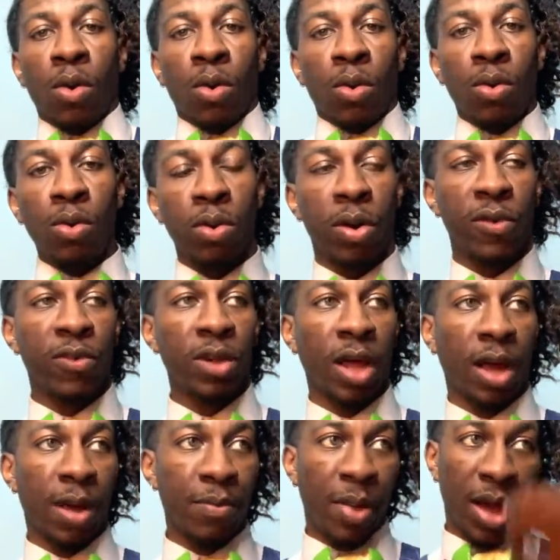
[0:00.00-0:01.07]
Whew, I feel
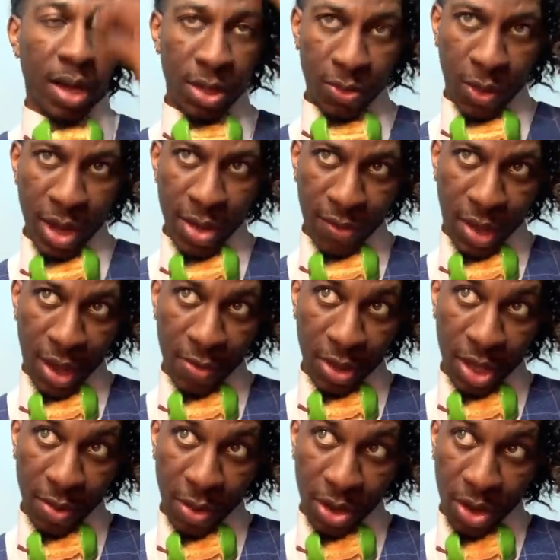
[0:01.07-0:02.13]
like I'm back in the wave game
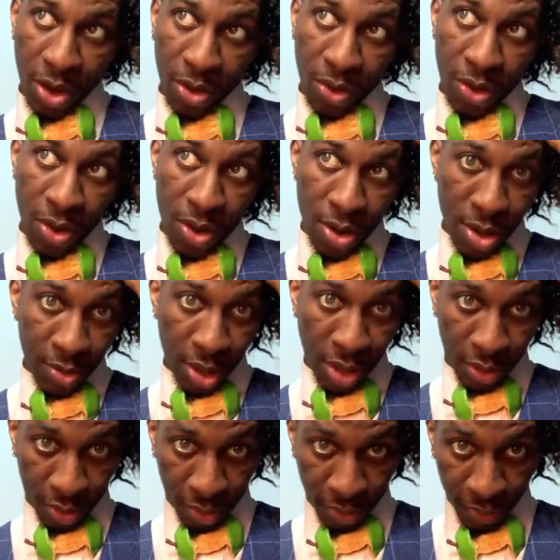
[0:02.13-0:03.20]
again. My dog got arms
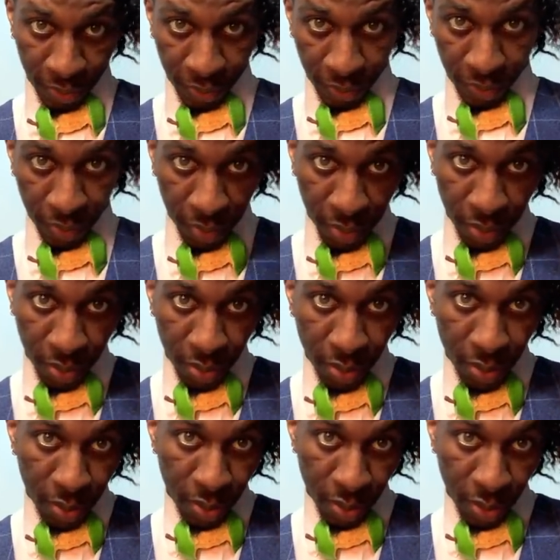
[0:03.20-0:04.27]
hurt.
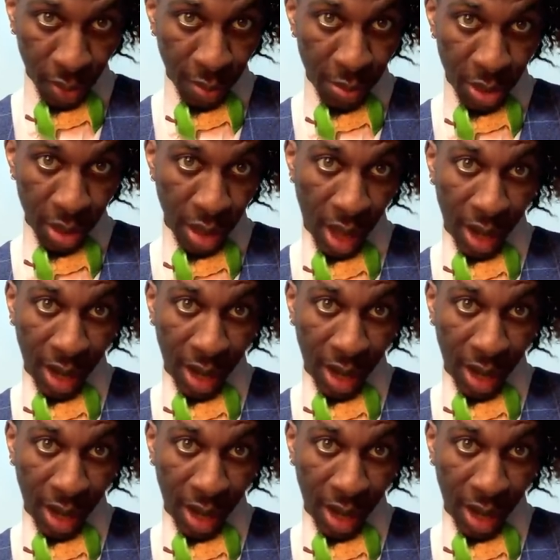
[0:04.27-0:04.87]
But I